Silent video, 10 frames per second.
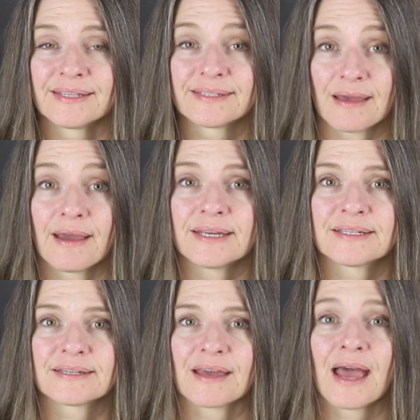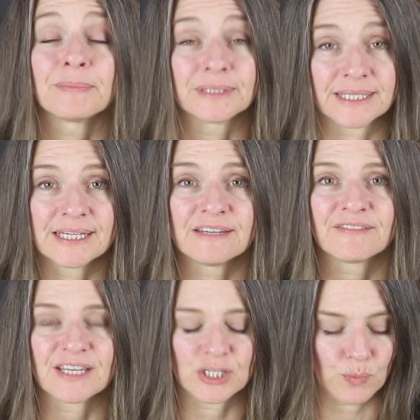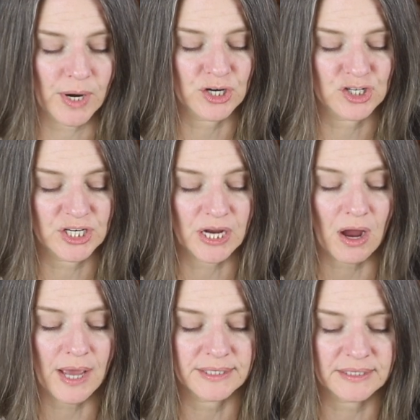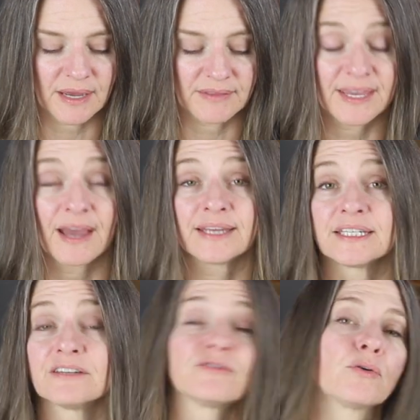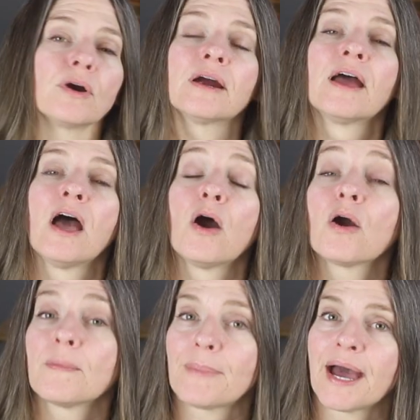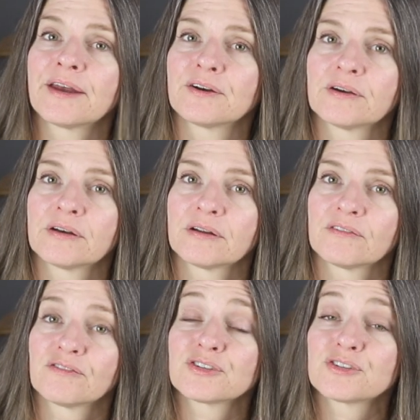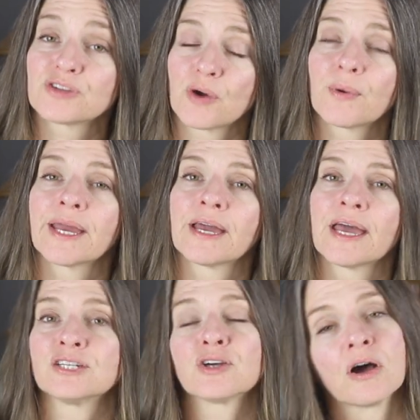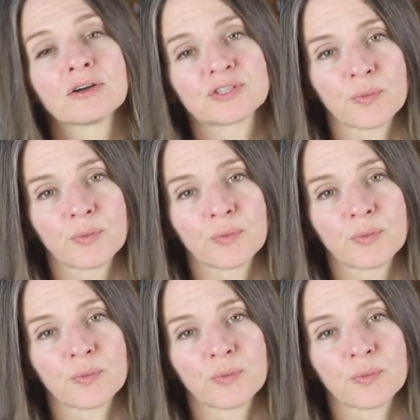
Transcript: site, I believe, is where she got uh, the idea for, or a pattern for sewing a dog